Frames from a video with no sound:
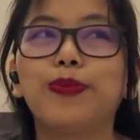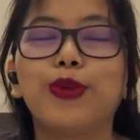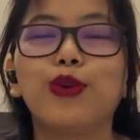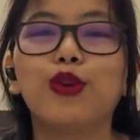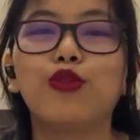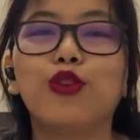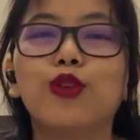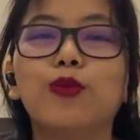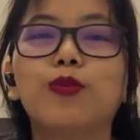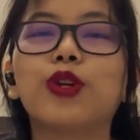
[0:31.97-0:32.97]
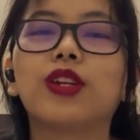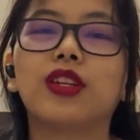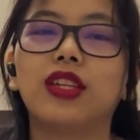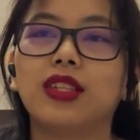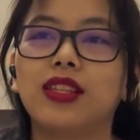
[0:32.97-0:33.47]
beautiful
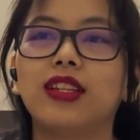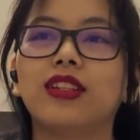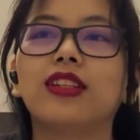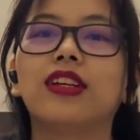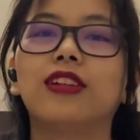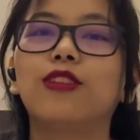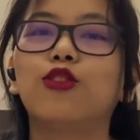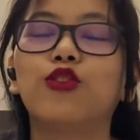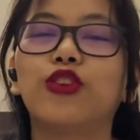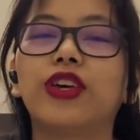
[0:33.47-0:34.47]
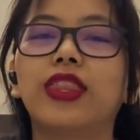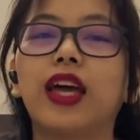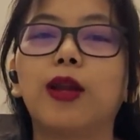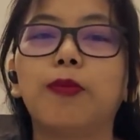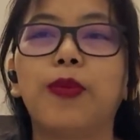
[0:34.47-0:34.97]
prettiest little girl over in
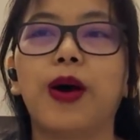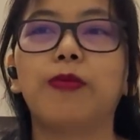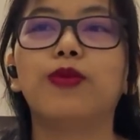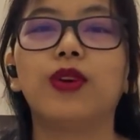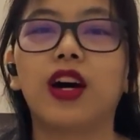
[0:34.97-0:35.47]
that pub.